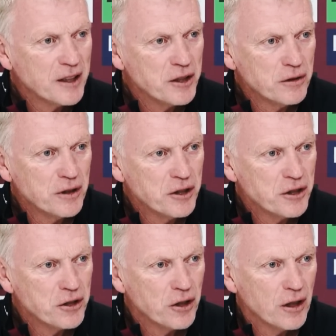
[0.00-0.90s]
He's only
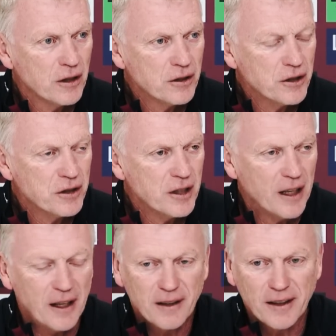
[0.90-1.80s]
just a
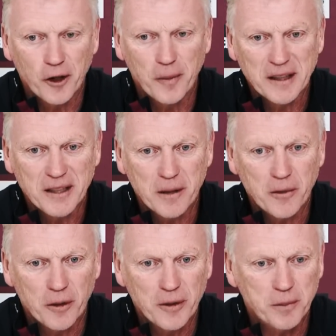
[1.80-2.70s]
little bit of time
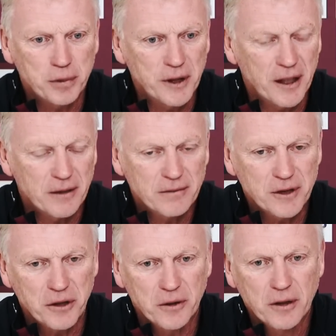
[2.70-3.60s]
out of being a player,
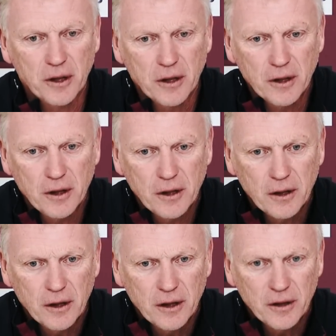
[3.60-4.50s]
so
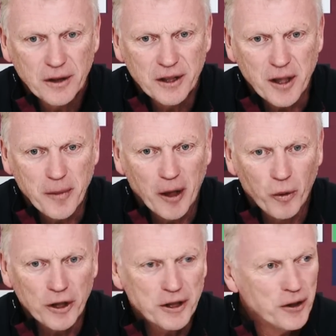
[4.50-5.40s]
he's got a bit of
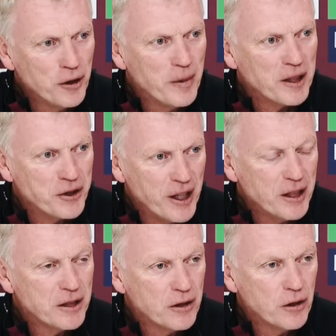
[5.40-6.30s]
work to do, a bit of
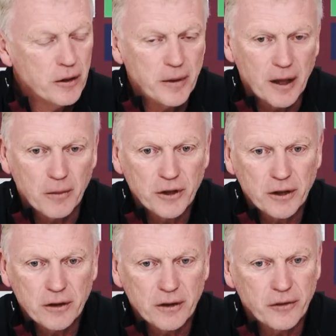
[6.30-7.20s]
training to do, but I'm
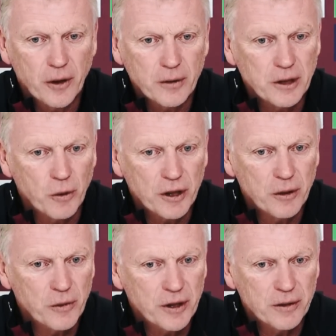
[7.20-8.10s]
really looking forward to
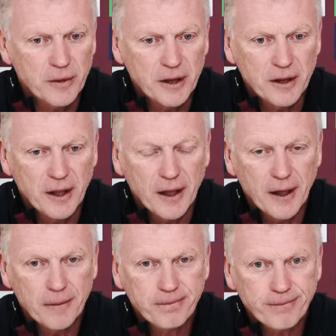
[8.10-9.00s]
working with him,
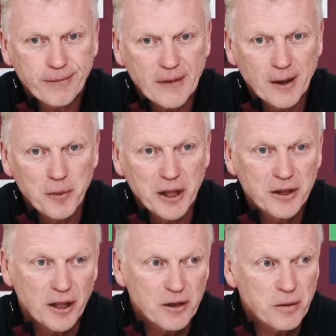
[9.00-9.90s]
and I've been in
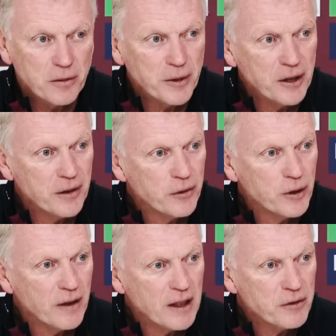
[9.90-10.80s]
touch with him, been on the
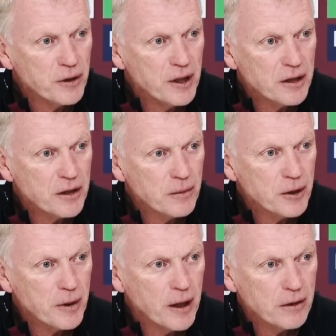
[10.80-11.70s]
phone the last few days to him
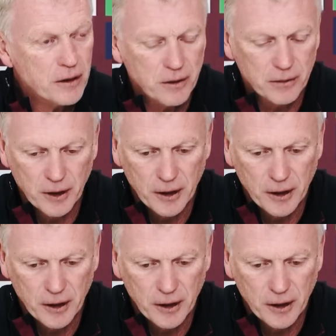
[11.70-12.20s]
as well, so